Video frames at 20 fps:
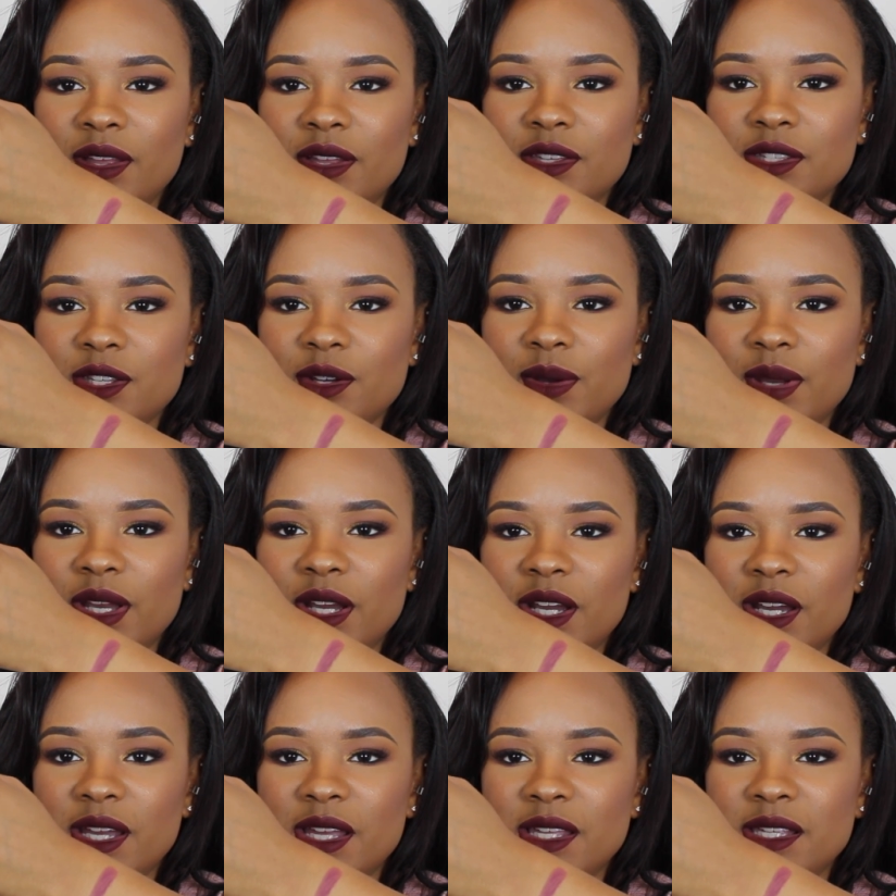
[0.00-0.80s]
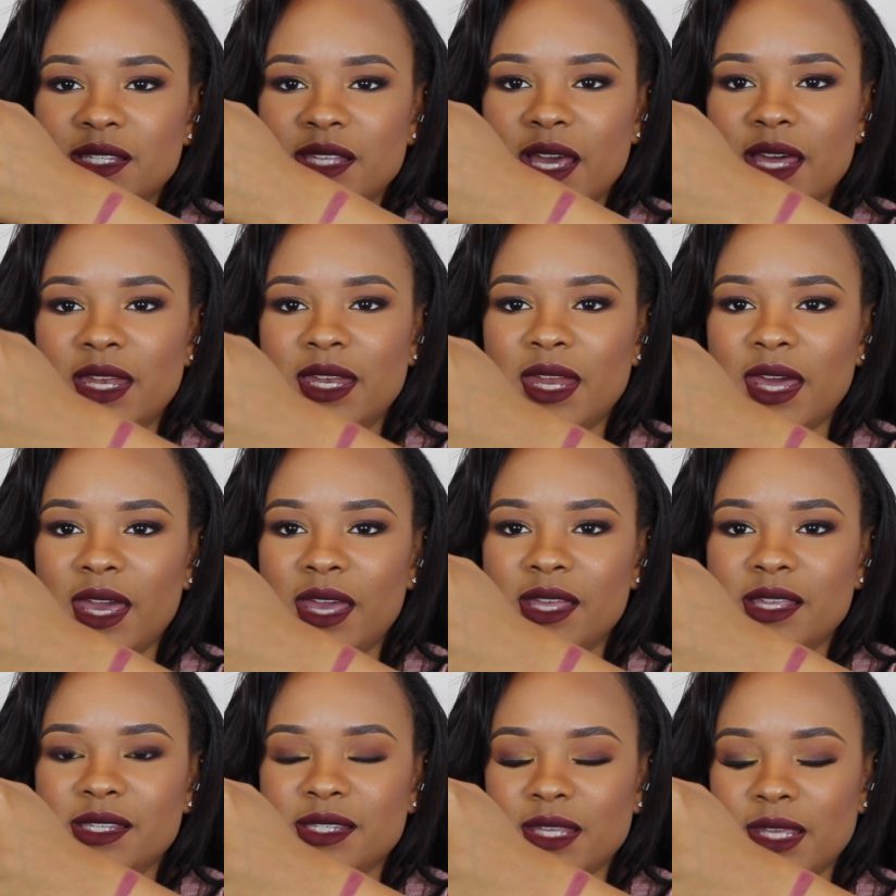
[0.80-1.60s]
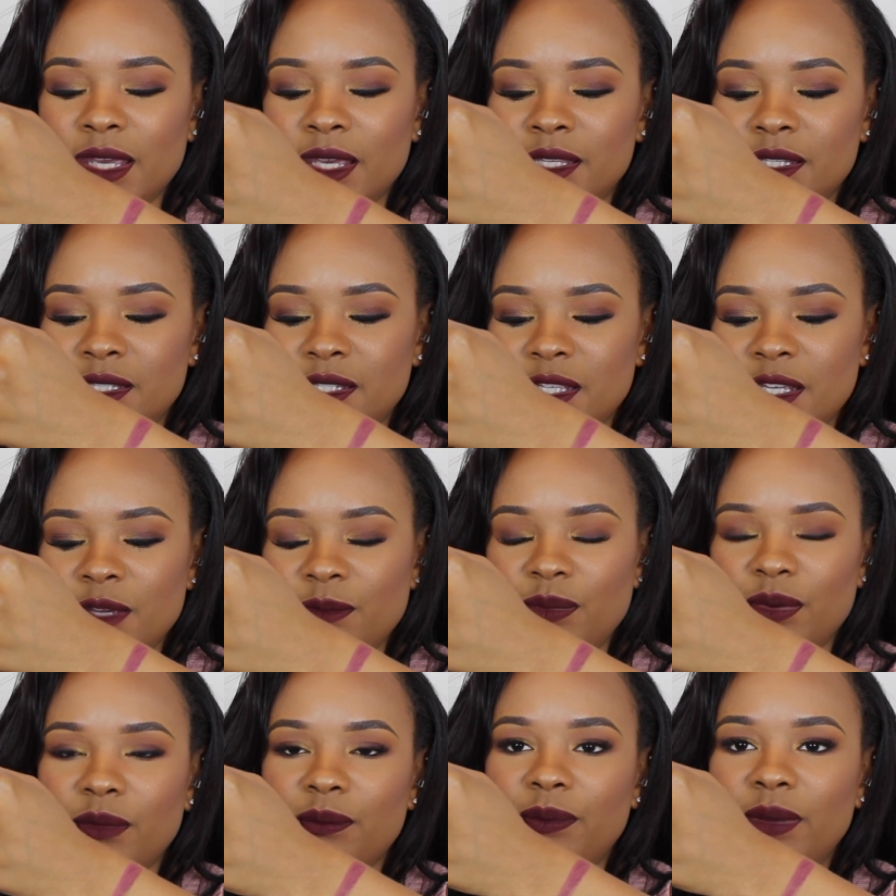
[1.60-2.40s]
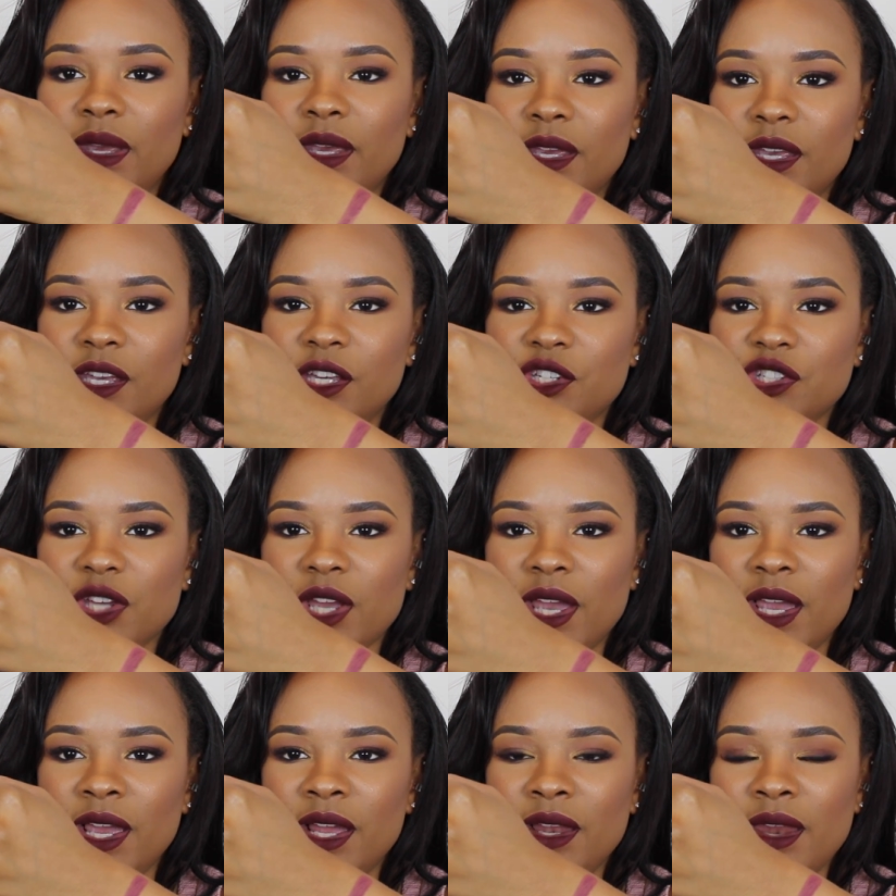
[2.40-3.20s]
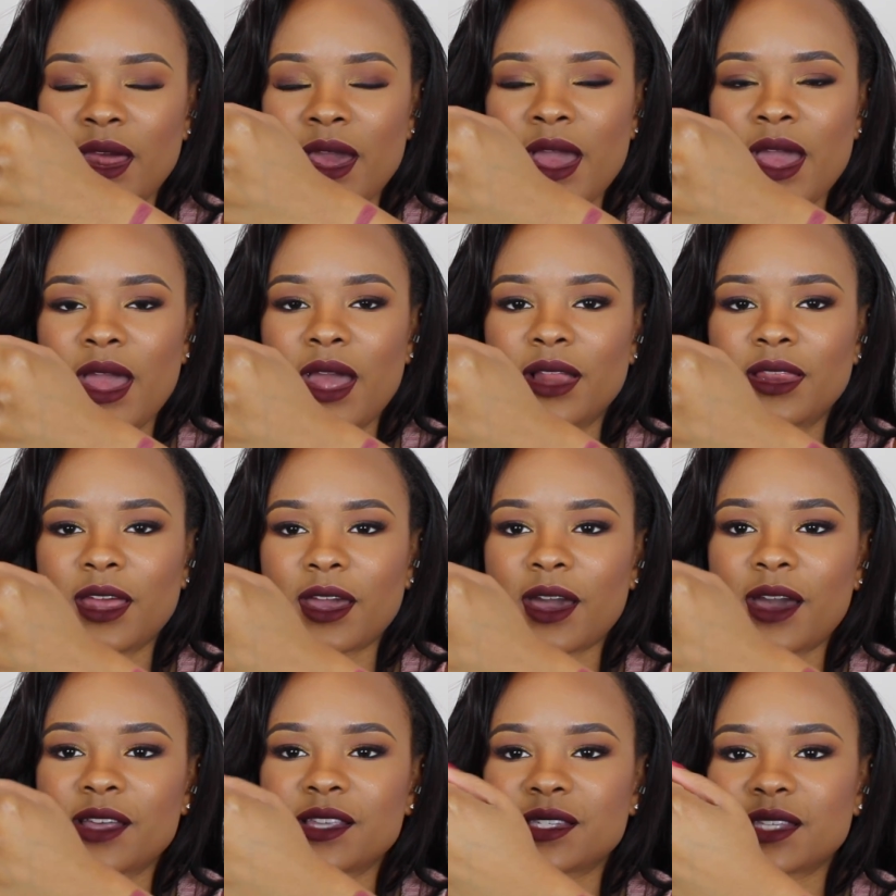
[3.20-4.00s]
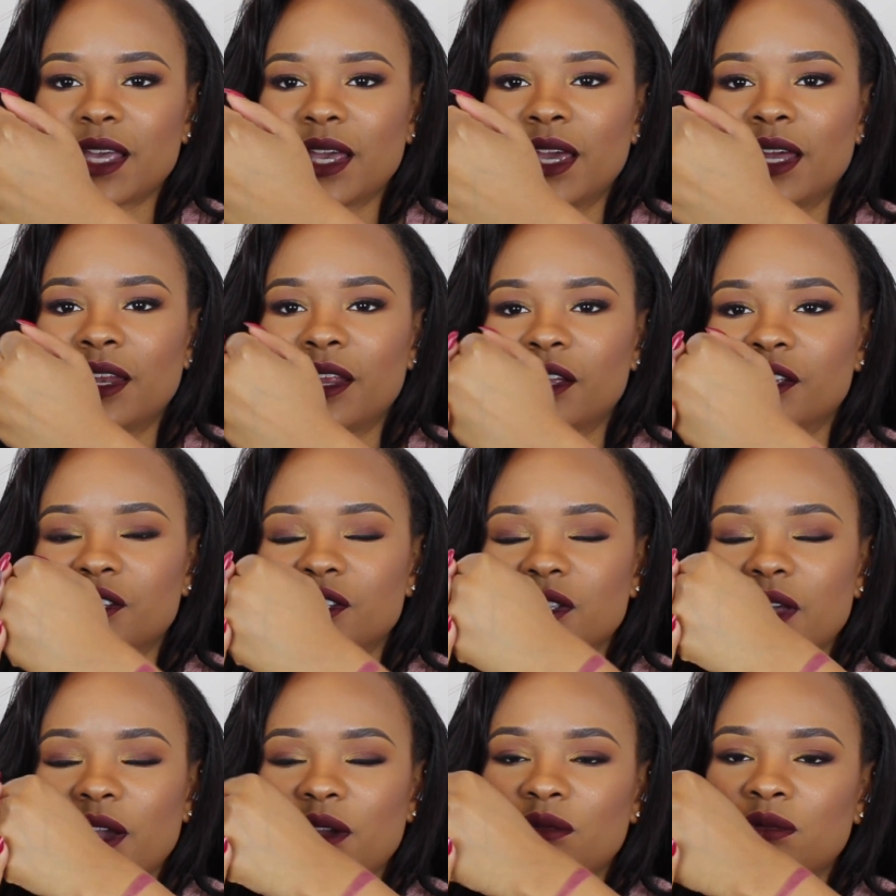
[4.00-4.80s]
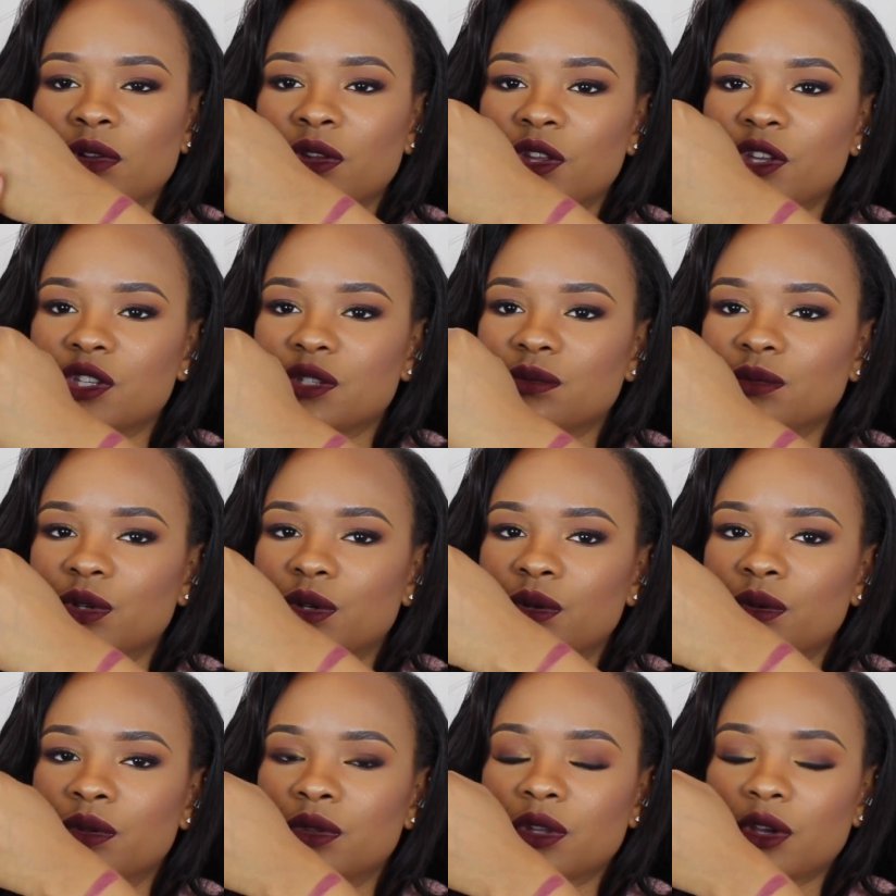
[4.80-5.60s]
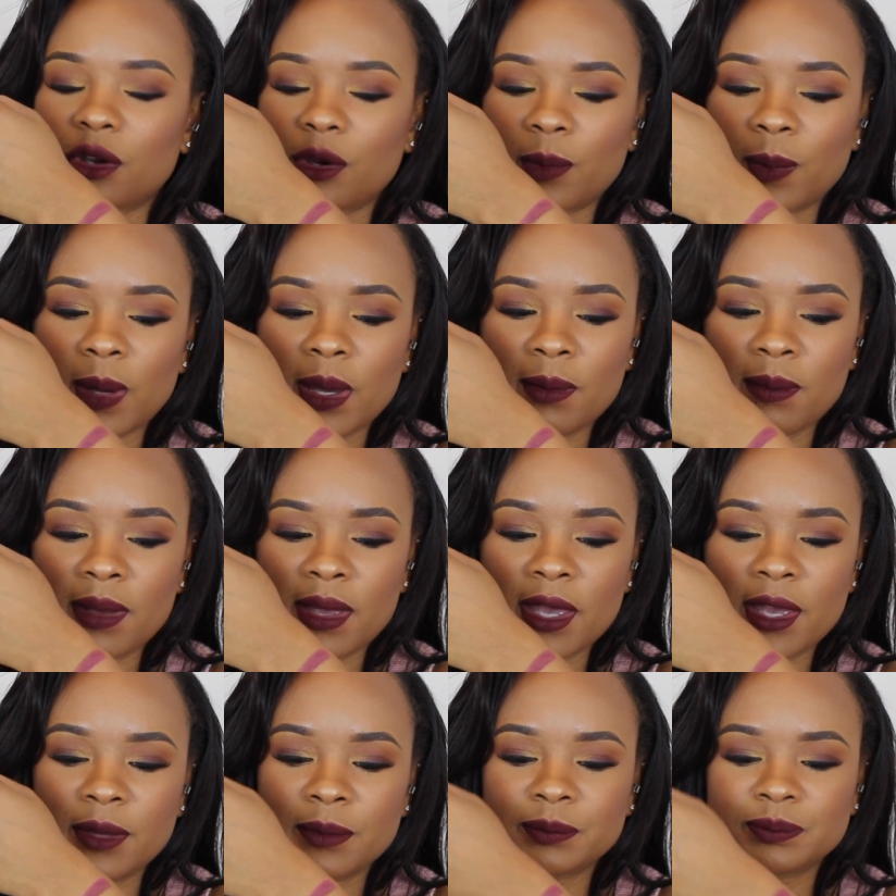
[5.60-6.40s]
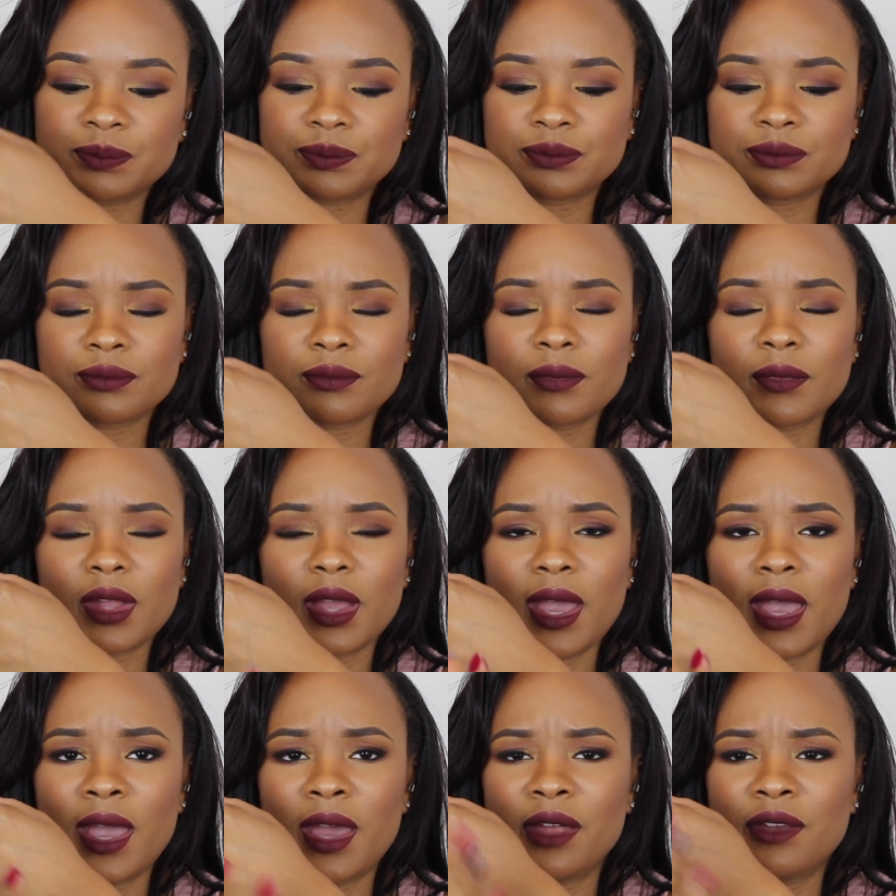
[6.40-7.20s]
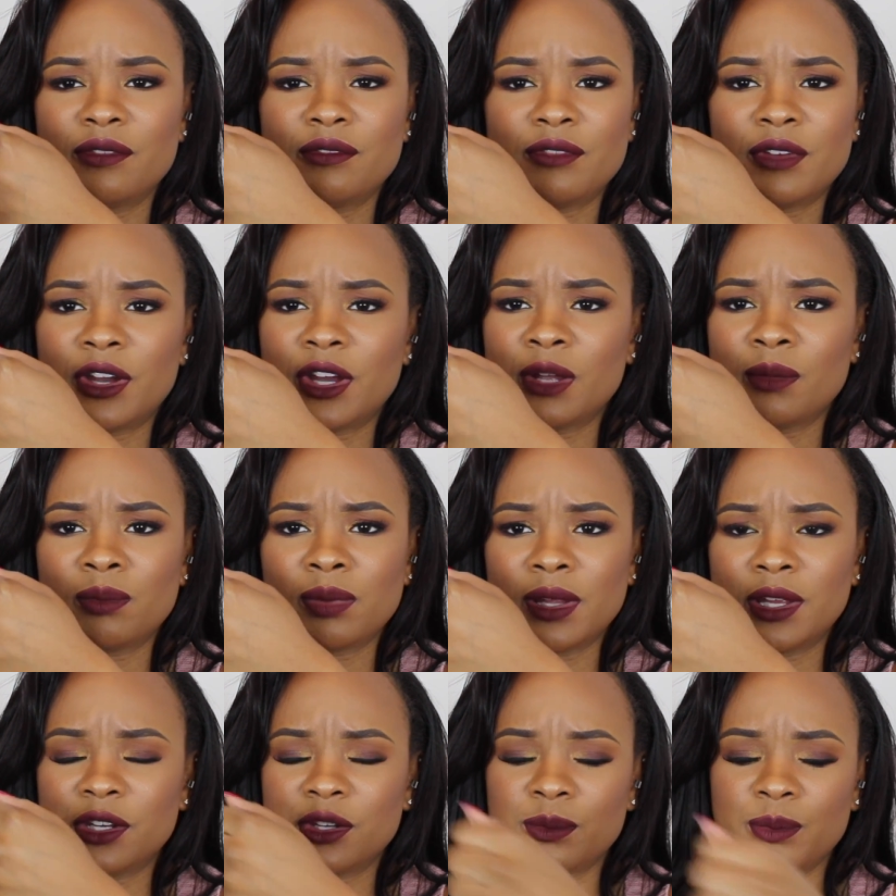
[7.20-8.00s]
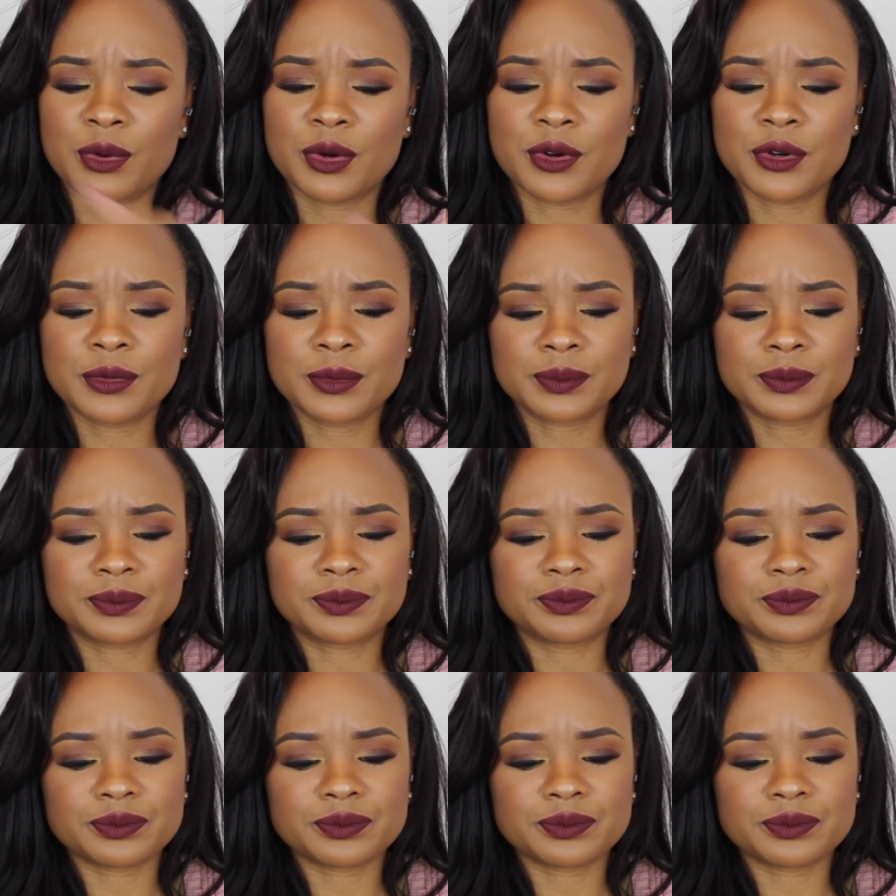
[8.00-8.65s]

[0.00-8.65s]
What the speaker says: So here is that nice like deep pinky shade, and like I said, it's like really smooth, creamy, and very blendable.